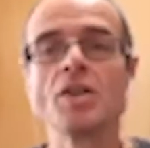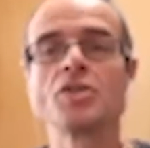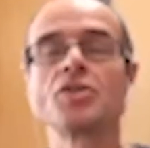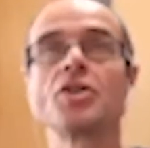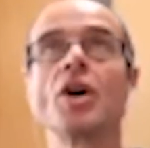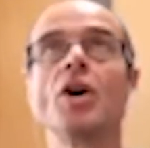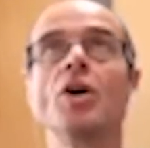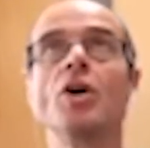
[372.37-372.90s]

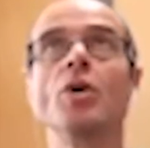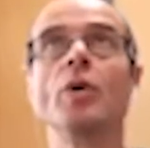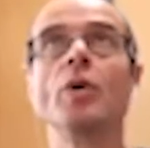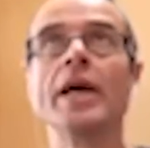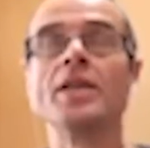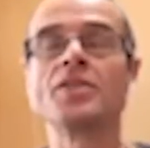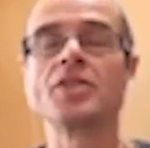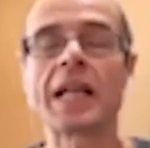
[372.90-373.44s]
Yep. So
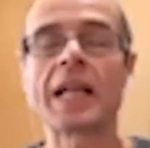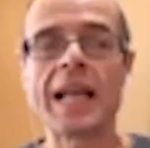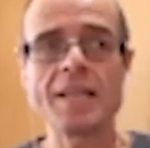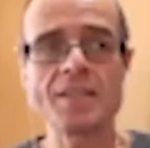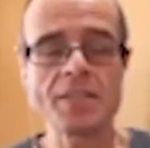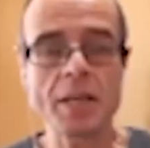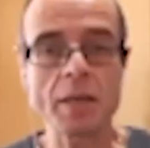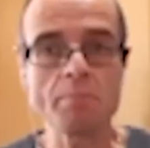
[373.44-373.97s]
it's a
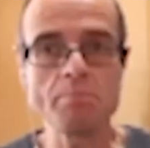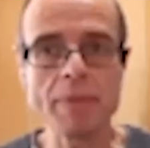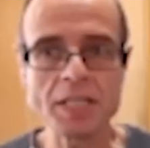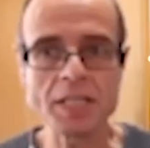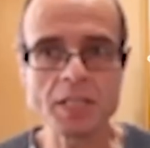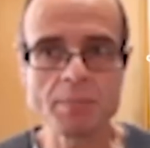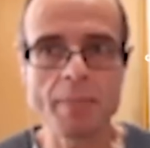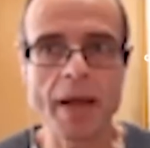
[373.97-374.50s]
classic
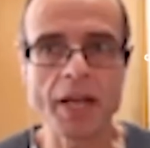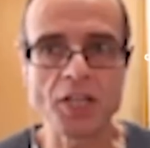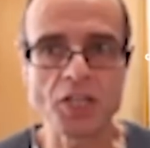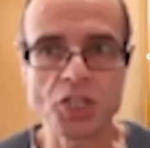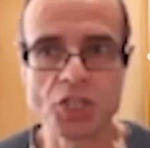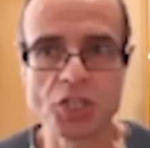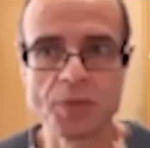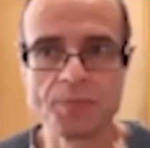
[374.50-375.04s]

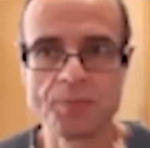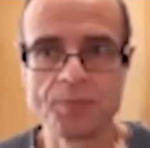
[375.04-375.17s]
mismatch